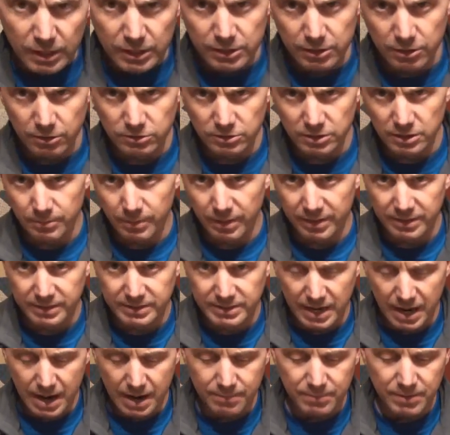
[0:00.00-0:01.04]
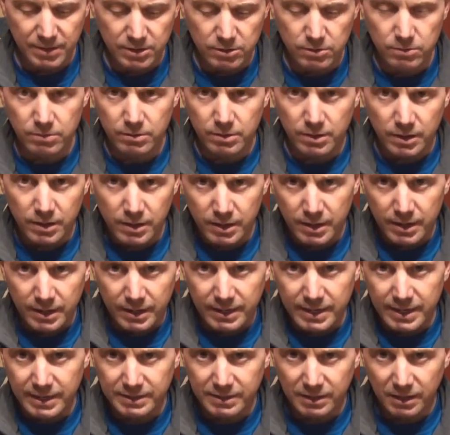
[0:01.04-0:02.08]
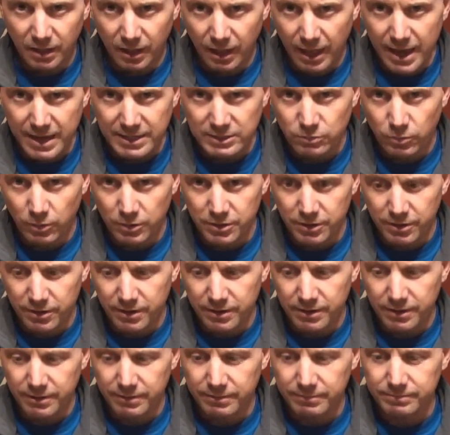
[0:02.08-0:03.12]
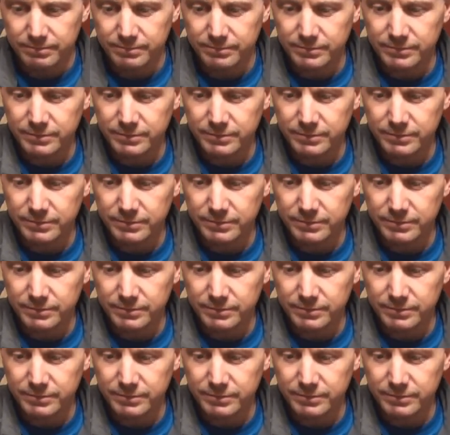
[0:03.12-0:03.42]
Usually by the time that you get to the last one you're gonna